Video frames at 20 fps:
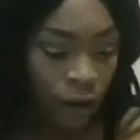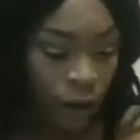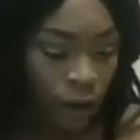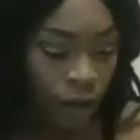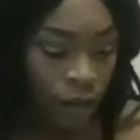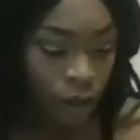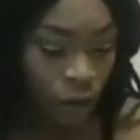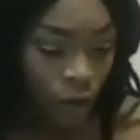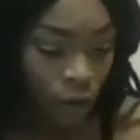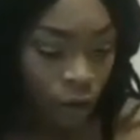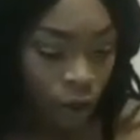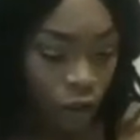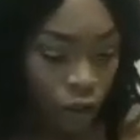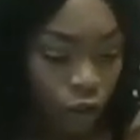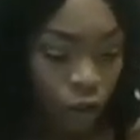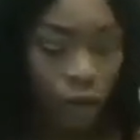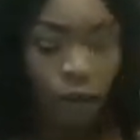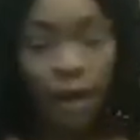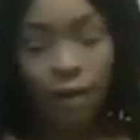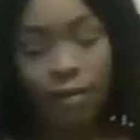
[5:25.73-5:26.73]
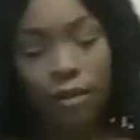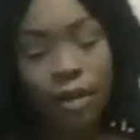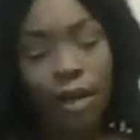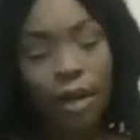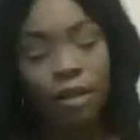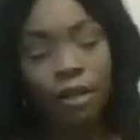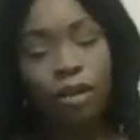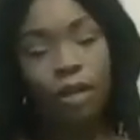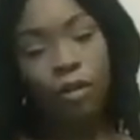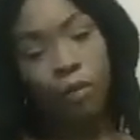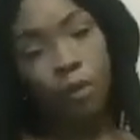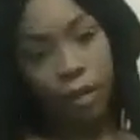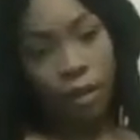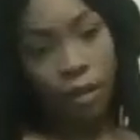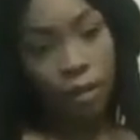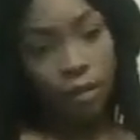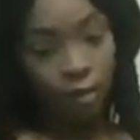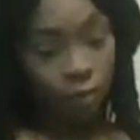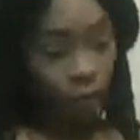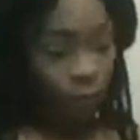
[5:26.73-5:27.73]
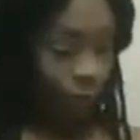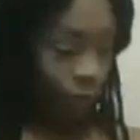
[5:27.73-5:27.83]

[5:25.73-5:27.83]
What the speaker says: so that you don't have to like deal with it,